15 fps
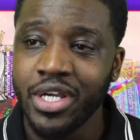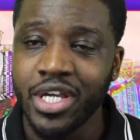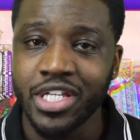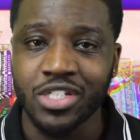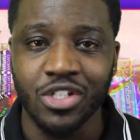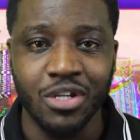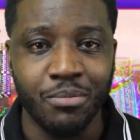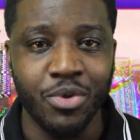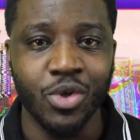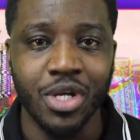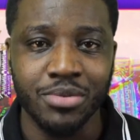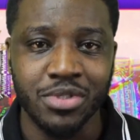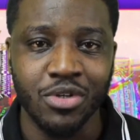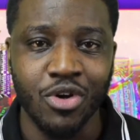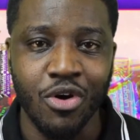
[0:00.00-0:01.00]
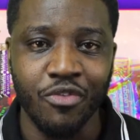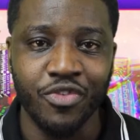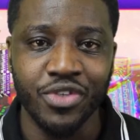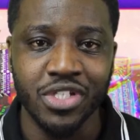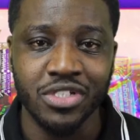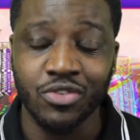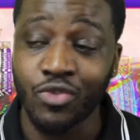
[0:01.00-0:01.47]
it's going to build up some
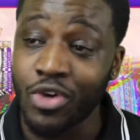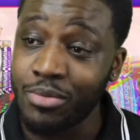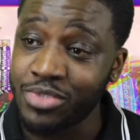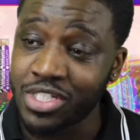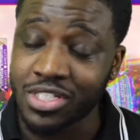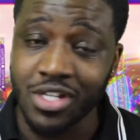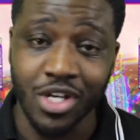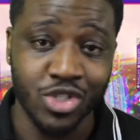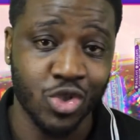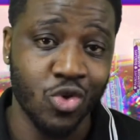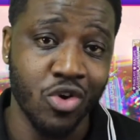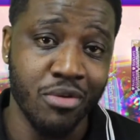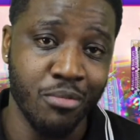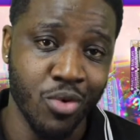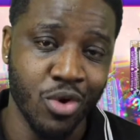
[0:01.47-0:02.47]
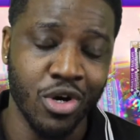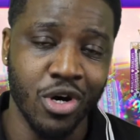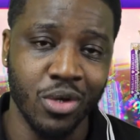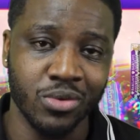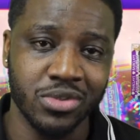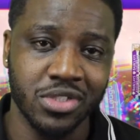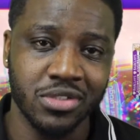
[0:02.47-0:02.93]
confidence for him to start scoring more
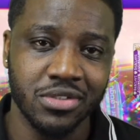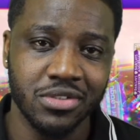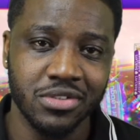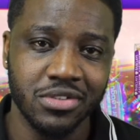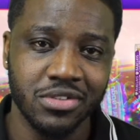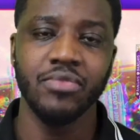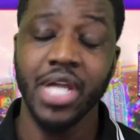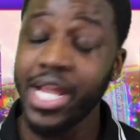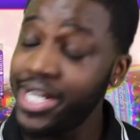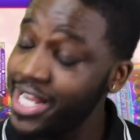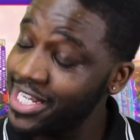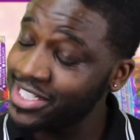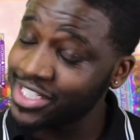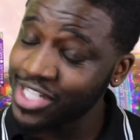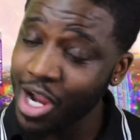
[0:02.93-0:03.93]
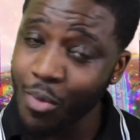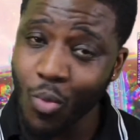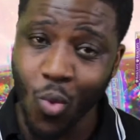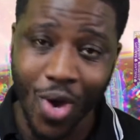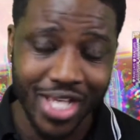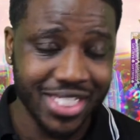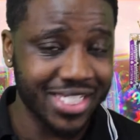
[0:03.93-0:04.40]
goals. And next up,
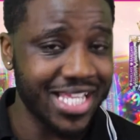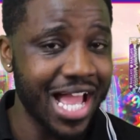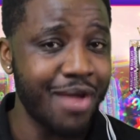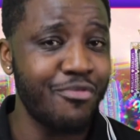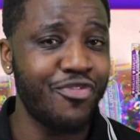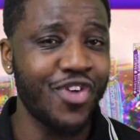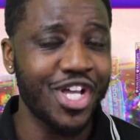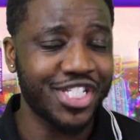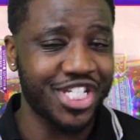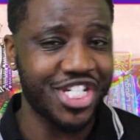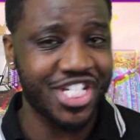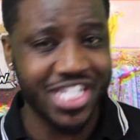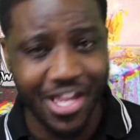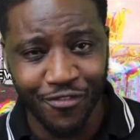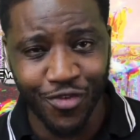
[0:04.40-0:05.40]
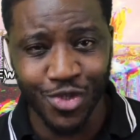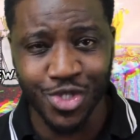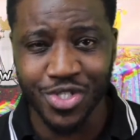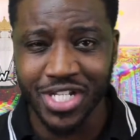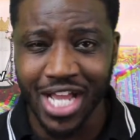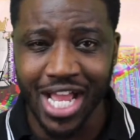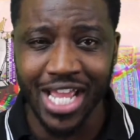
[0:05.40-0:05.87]
West Ham versus Sheffield
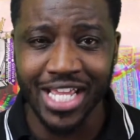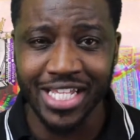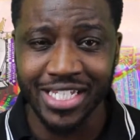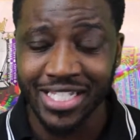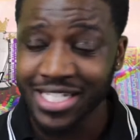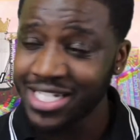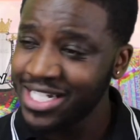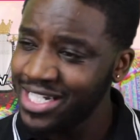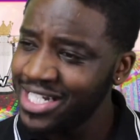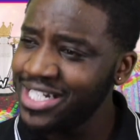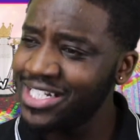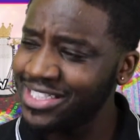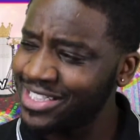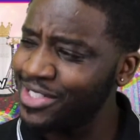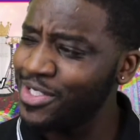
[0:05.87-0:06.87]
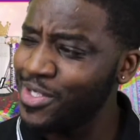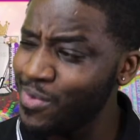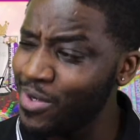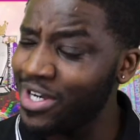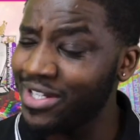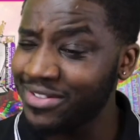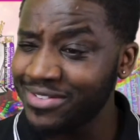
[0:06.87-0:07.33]
United. And I tell you
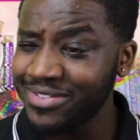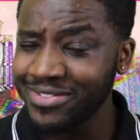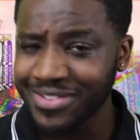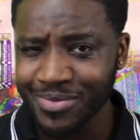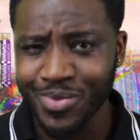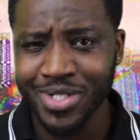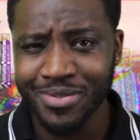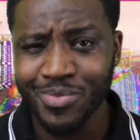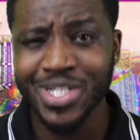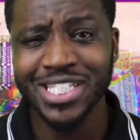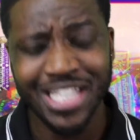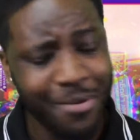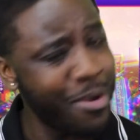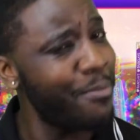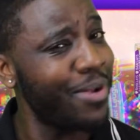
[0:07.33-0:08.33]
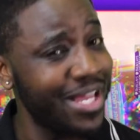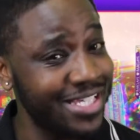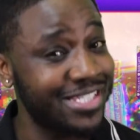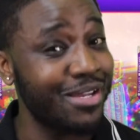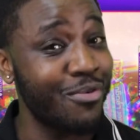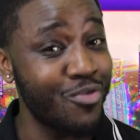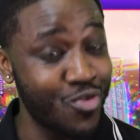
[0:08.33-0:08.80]
what, West Ham are playing
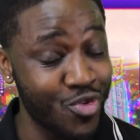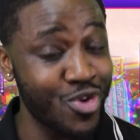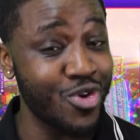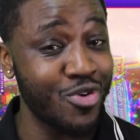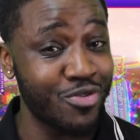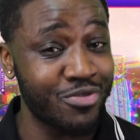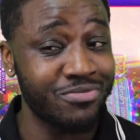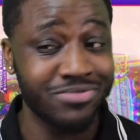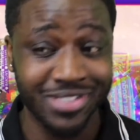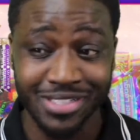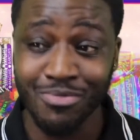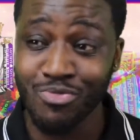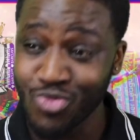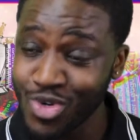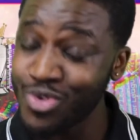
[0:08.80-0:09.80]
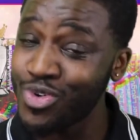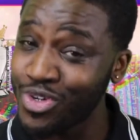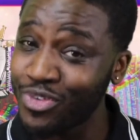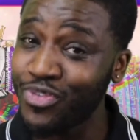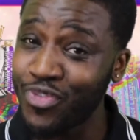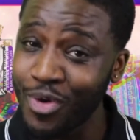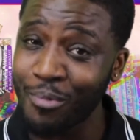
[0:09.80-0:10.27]
some real
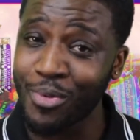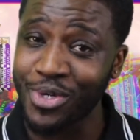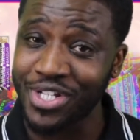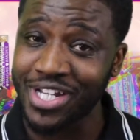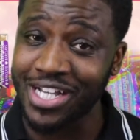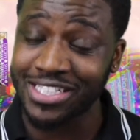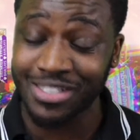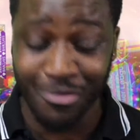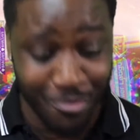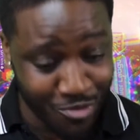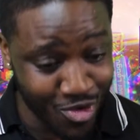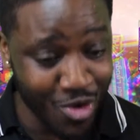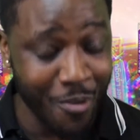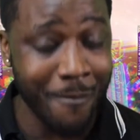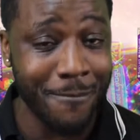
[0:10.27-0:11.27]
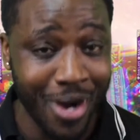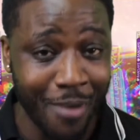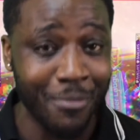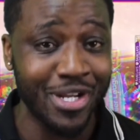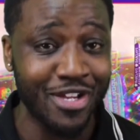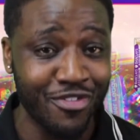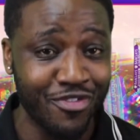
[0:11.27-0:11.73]
good football, some real
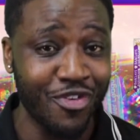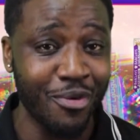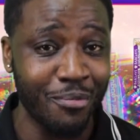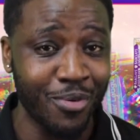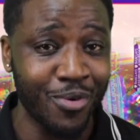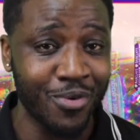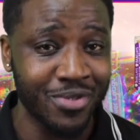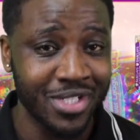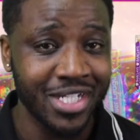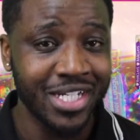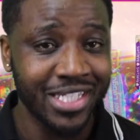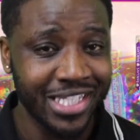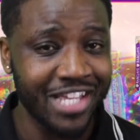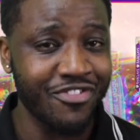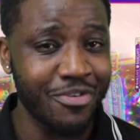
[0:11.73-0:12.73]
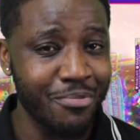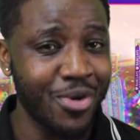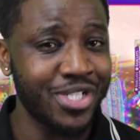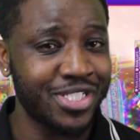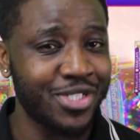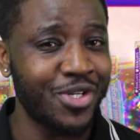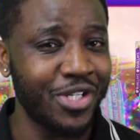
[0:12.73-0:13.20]
bubbly football. David
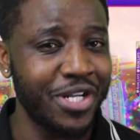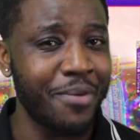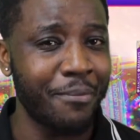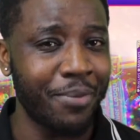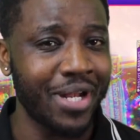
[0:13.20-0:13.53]
Moyes has got them